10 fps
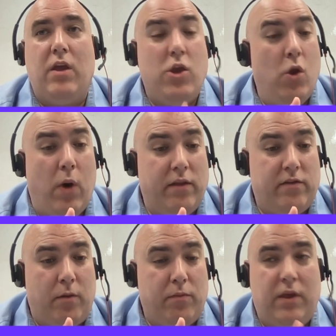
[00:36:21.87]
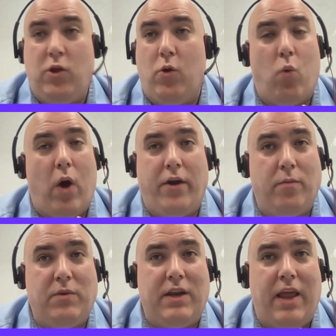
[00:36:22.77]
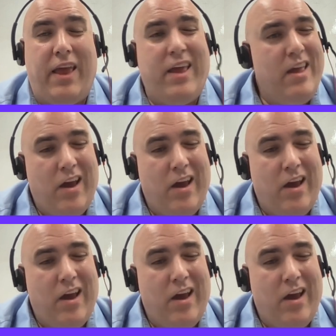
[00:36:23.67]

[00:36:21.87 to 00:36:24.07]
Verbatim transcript: You want something, you acquire them today.